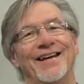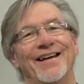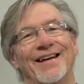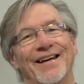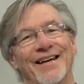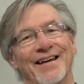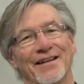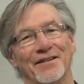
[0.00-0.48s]

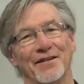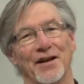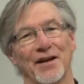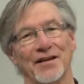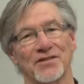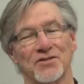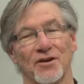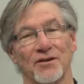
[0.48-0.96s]
and
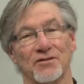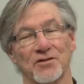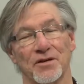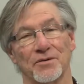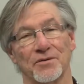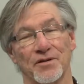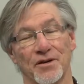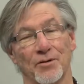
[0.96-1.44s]
uh, so it was
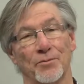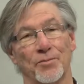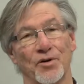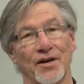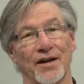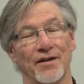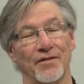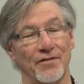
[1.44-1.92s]
a you know
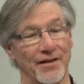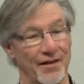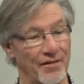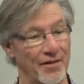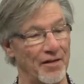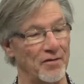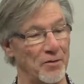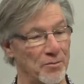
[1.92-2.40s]
pretty, and, and
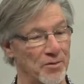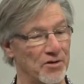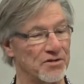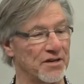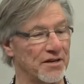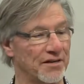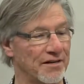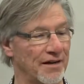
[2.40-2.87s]
then the
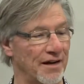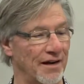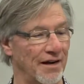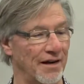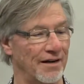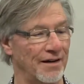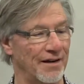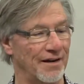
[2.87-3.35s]
music.
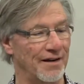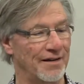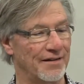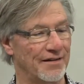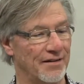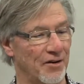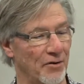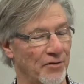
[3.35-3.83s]
Uh,
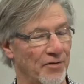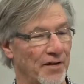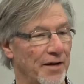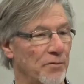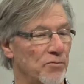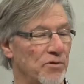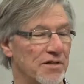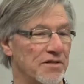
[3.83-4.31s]
you know,
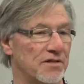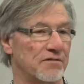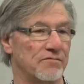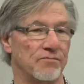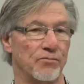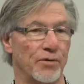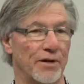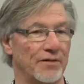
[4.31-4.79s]
theme was
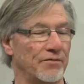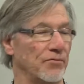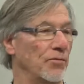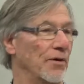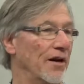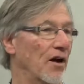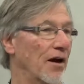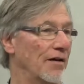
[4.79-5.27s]
went
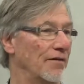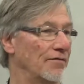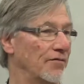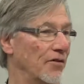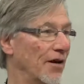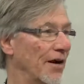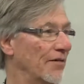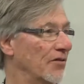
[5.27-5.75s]
went on
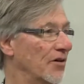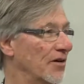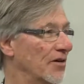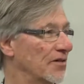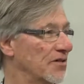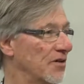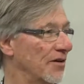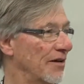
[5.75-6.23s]
forever,
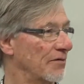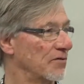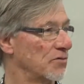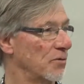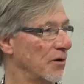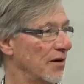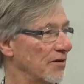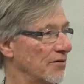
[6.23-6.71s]
so that was
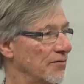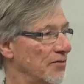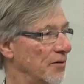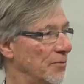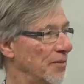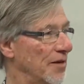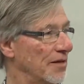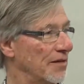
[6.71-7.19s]
wonderful.
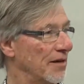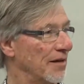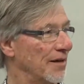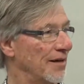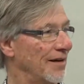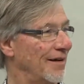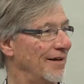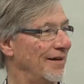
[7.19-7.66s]
I, but, uh,
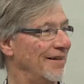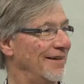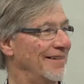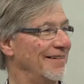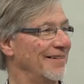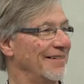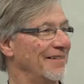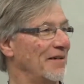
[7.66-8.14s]
recall
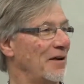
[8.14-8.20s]
that that